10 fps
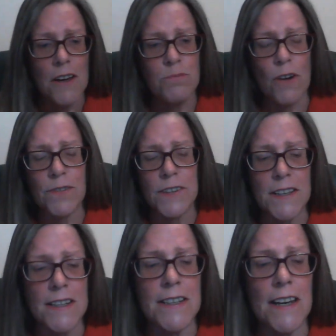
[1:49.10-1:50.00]

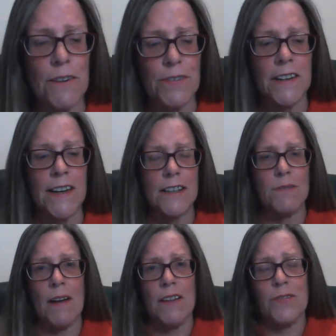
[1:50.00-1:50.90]
prophecies here for the
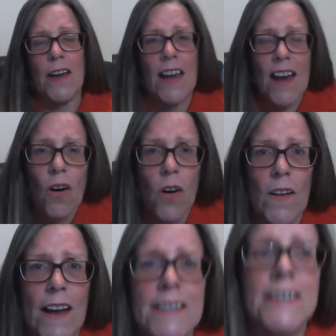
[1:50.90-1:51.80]
next month for
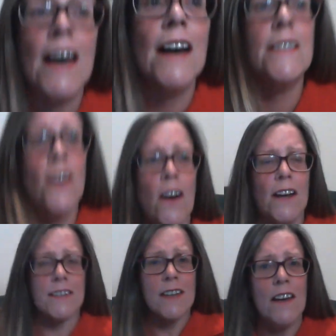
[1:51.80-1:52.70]
all our star
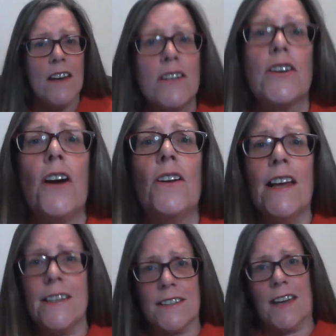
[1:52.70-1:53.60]
signs. So
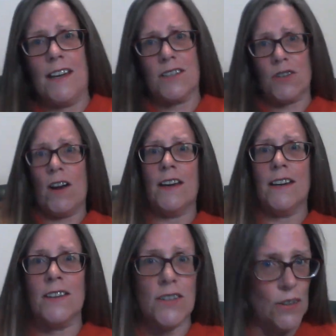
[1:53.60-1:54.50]
let's get straight
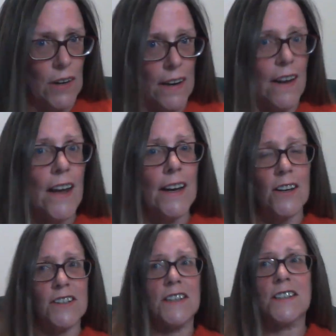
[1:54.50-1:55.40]
into it
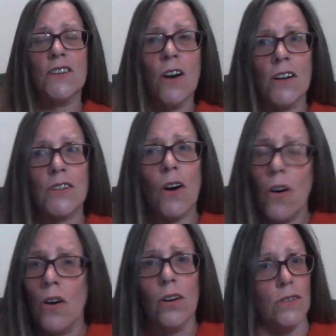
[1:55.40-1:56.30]
because it's not
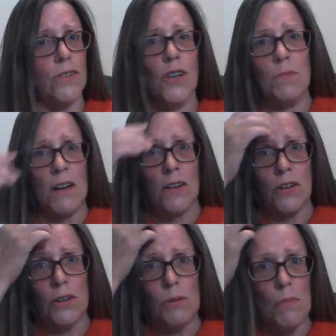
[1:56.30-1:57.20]
all doom and
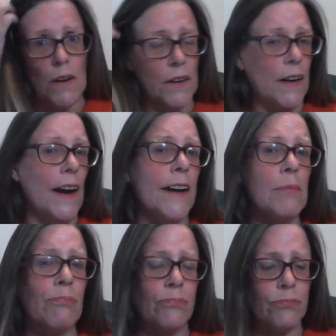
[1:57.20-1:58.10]
gloom, okay?
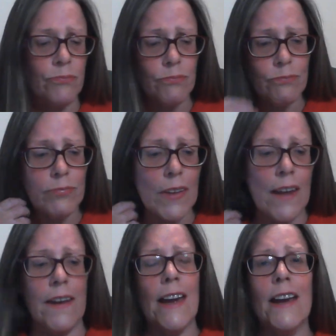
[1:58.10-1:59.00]

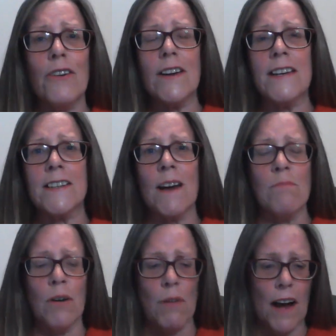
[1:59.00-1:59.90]
Aries
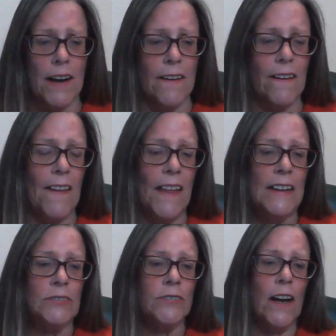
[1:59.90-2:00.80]
number one.
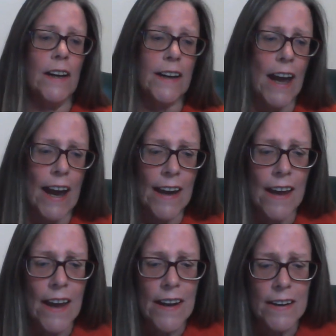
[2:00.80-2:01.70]
Okay,
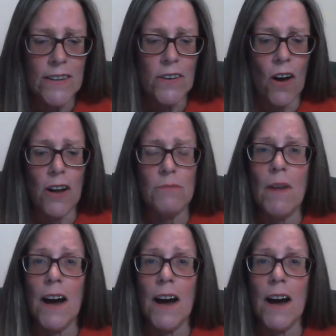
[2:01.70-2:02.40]
not